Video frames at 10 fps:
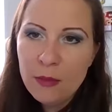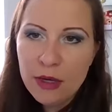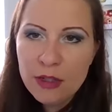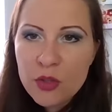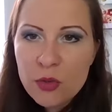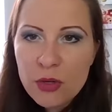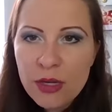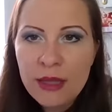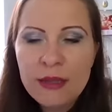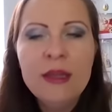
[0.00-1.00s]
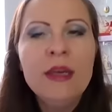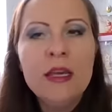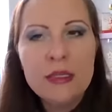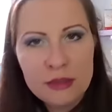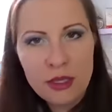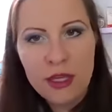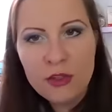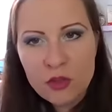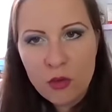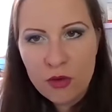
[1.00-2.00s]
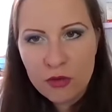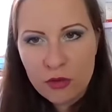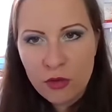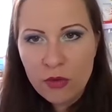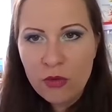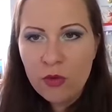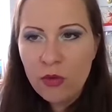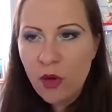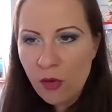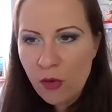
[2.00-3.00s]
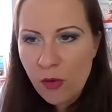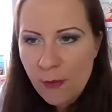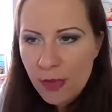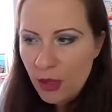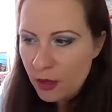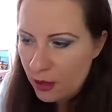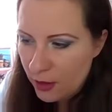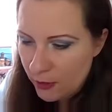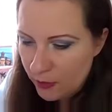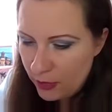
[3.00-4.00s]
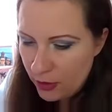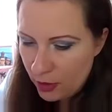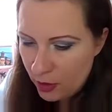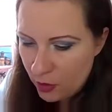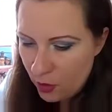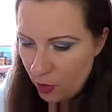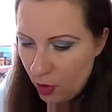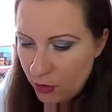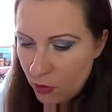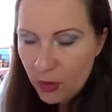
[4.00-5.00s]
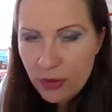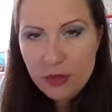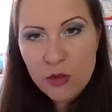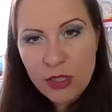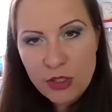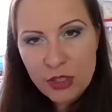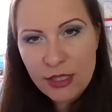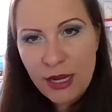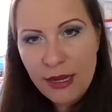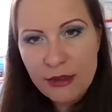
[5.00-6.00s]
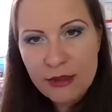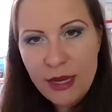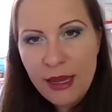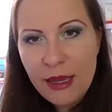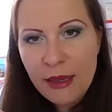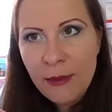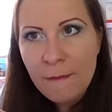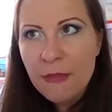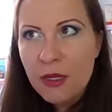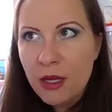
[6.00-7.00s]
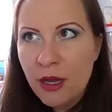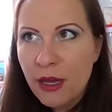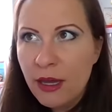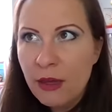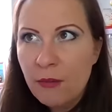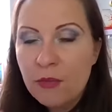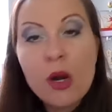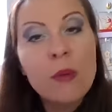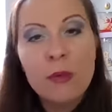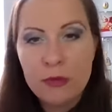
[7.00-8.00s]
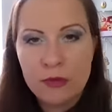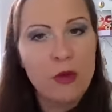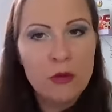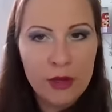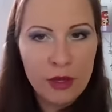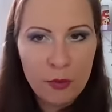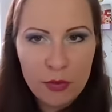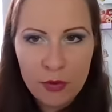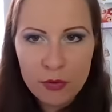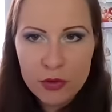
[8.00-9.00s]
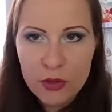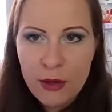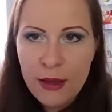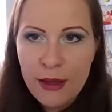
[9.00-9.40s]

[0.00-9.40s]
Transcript: it by 2 again, and so on. So you go on with this question and take a problem-solving approach.